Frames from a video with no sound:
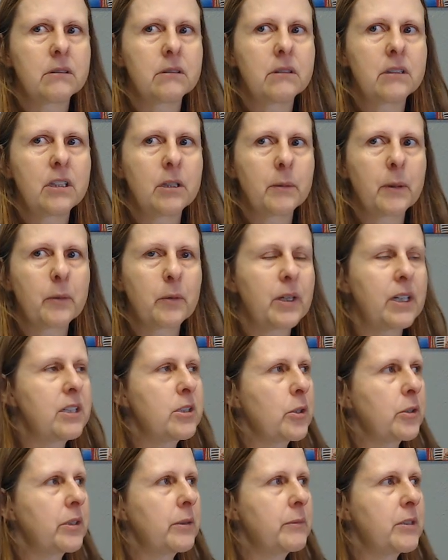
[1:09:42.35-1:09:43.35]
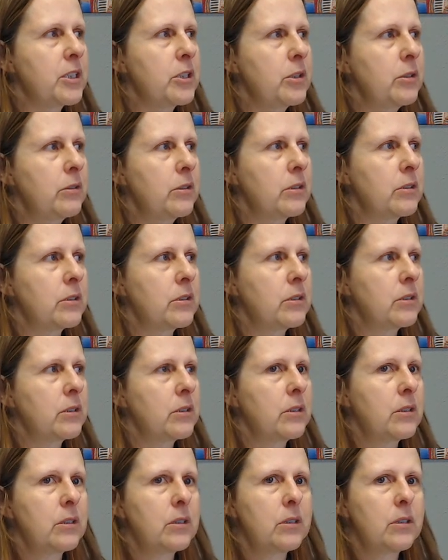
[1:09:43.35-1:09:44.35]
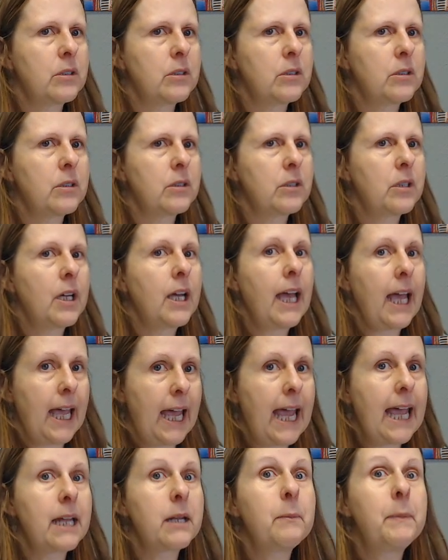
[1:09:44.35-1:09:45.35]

do you remember what he told them to do and